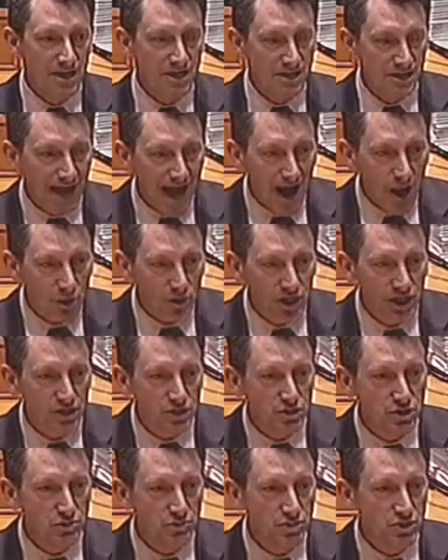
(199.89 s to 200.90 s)
now
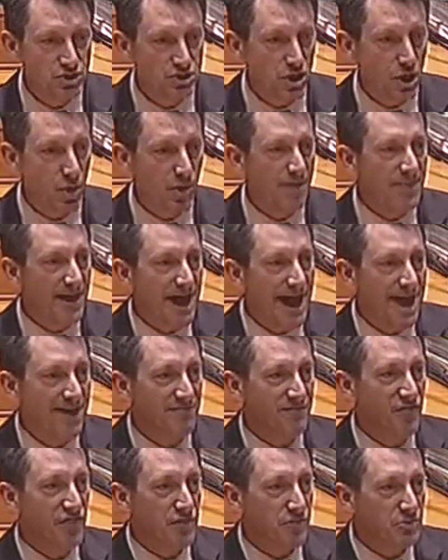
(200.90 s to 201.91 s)
can do so, and they
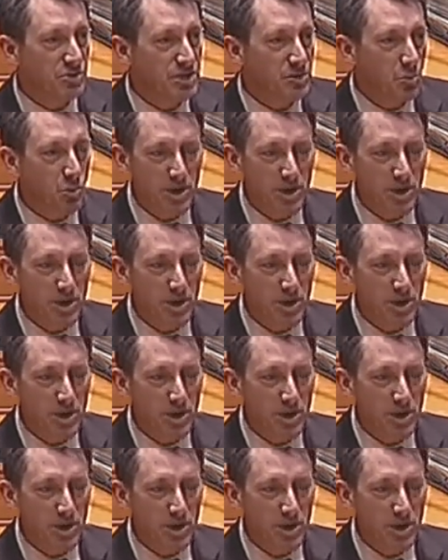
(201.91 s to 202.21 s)
have 3